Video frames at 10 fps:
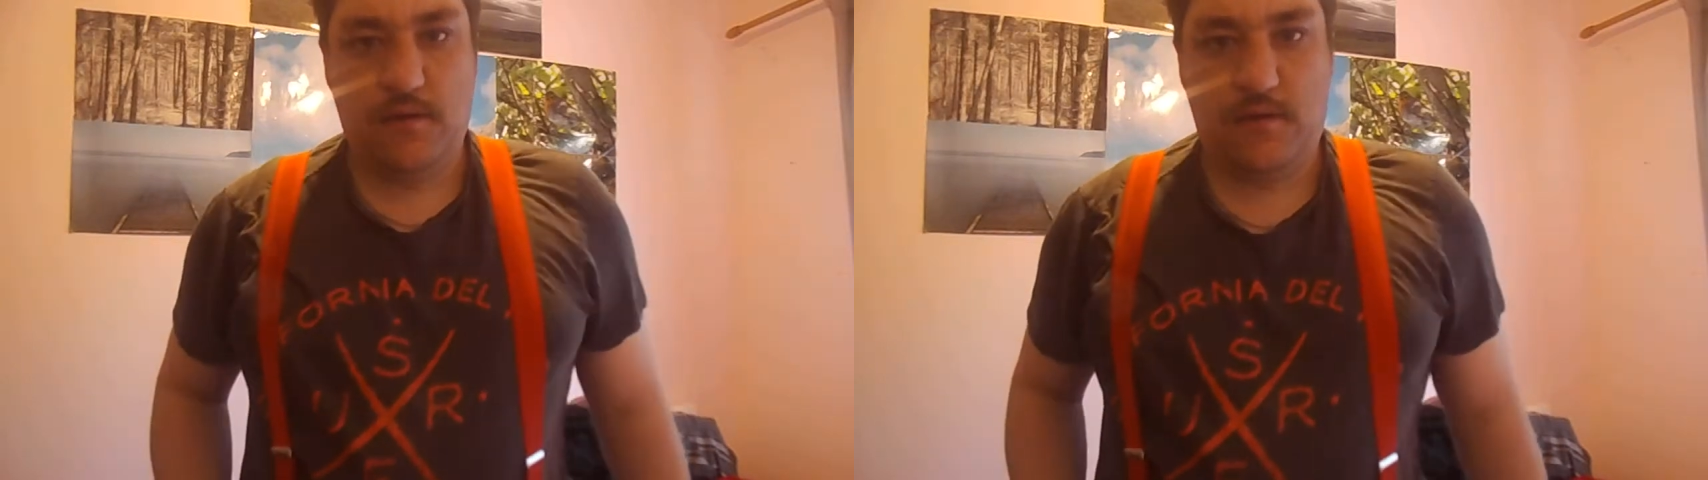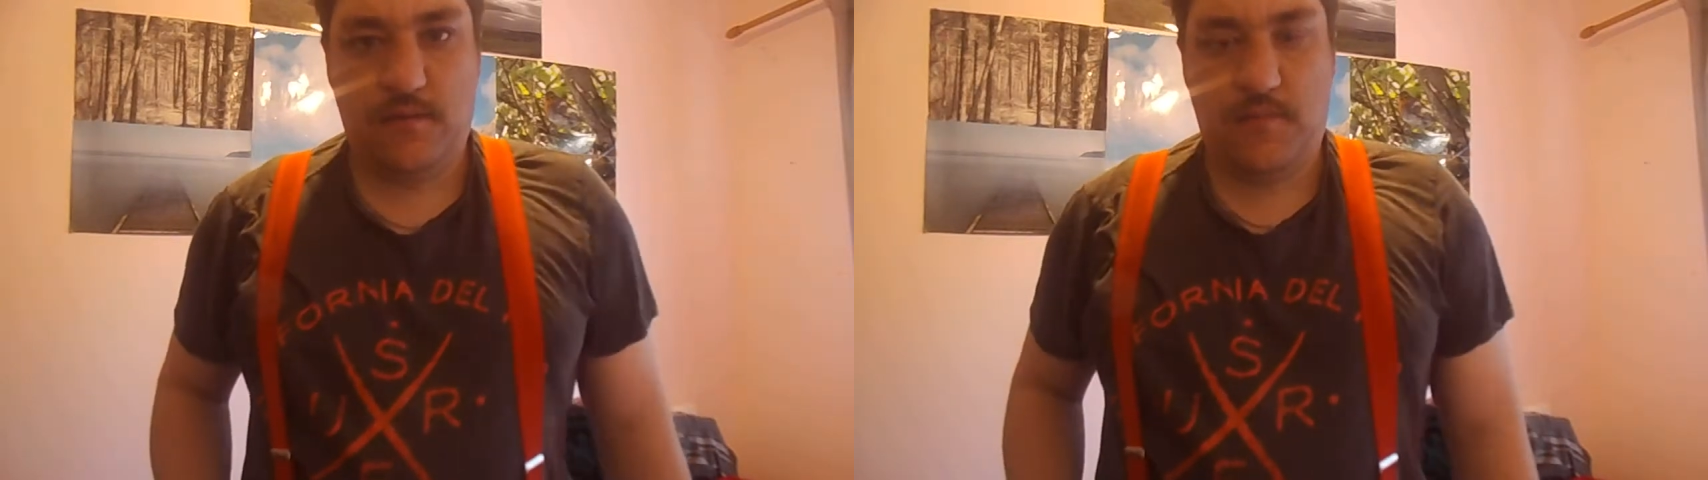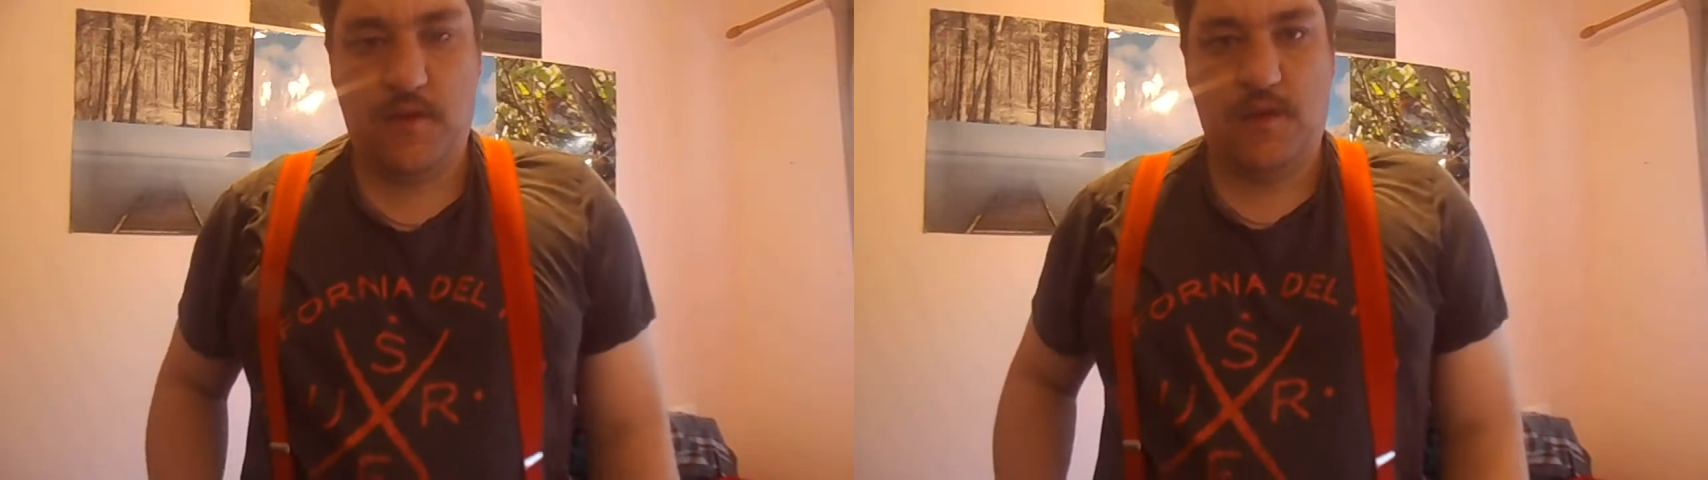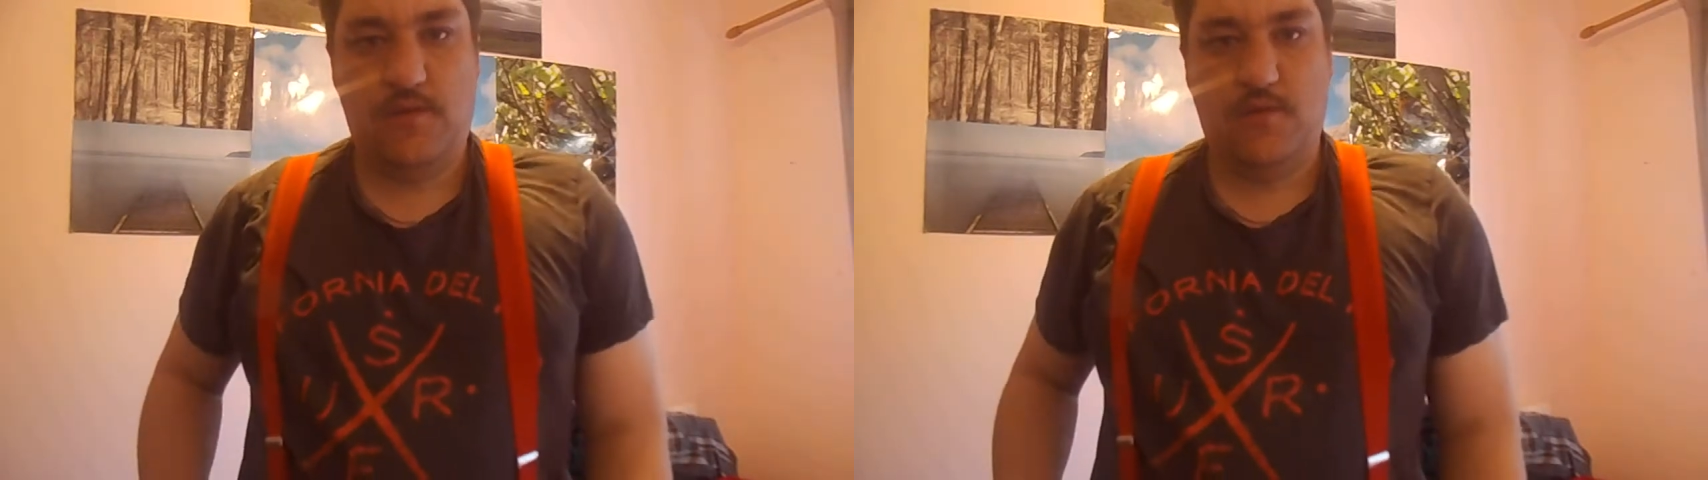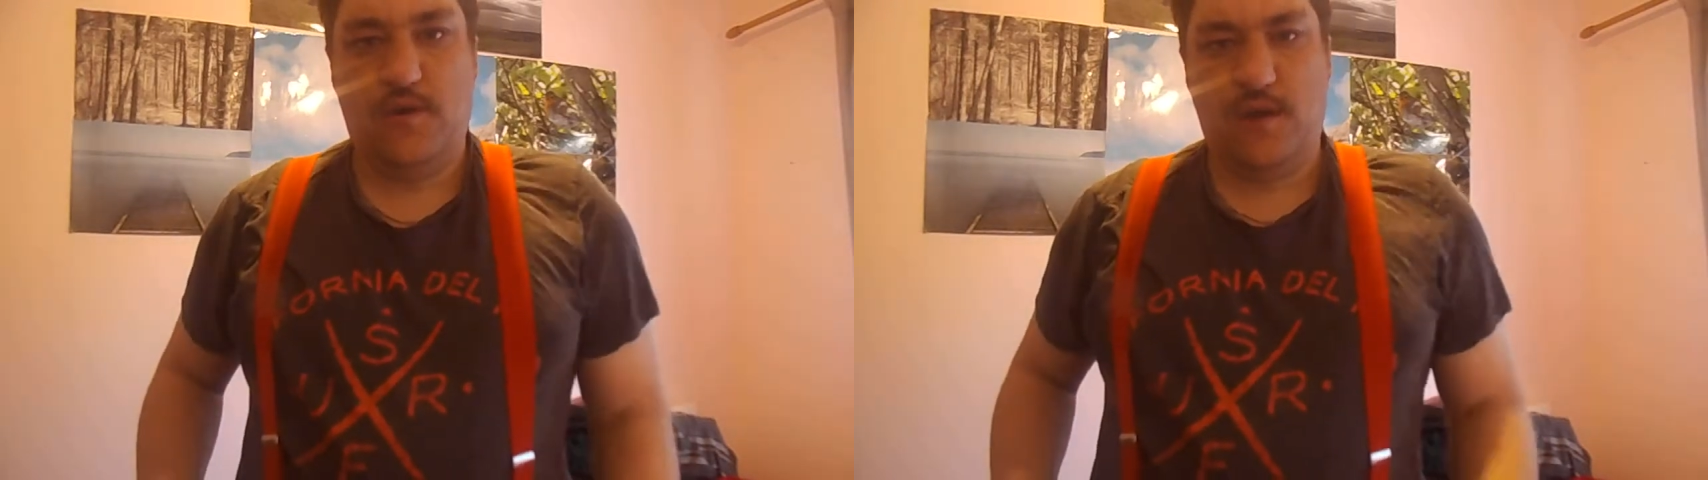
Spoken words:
to be talking